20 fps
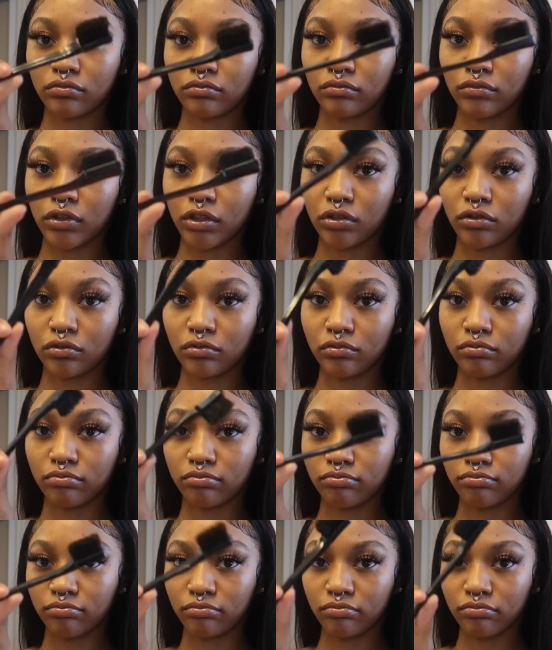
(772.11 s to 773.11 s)
little
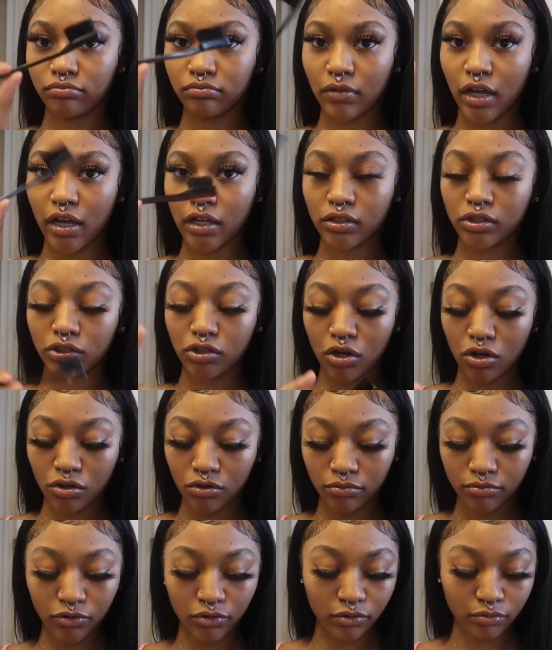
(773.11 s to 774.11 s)
edge
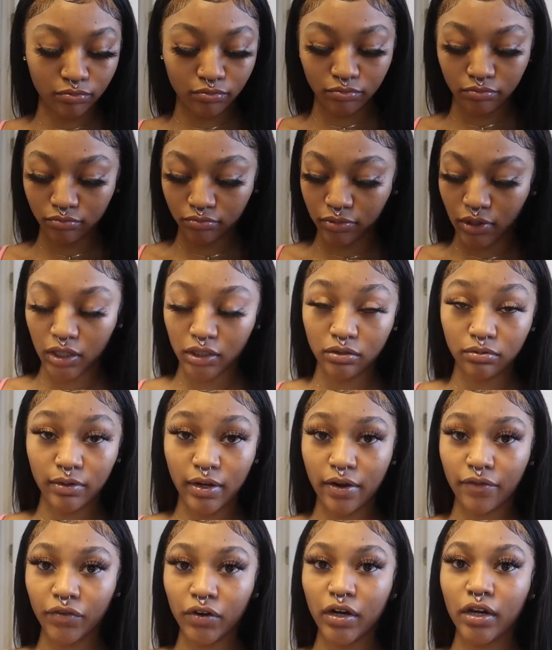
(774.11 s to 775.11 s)
comb or brush,
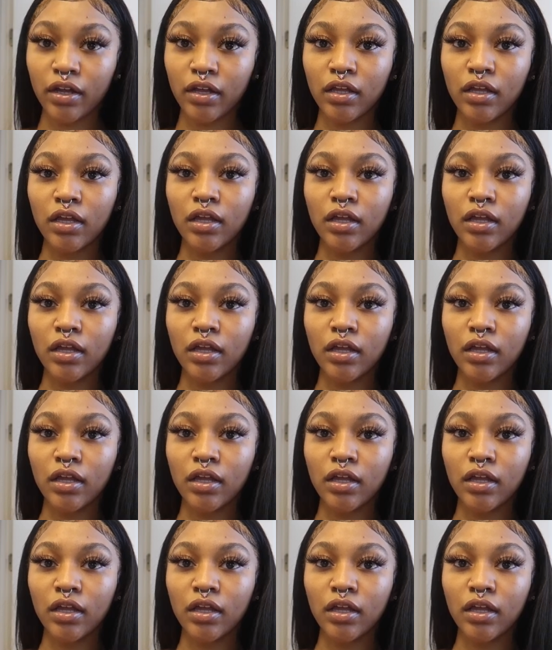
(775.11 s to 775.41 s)
whatever,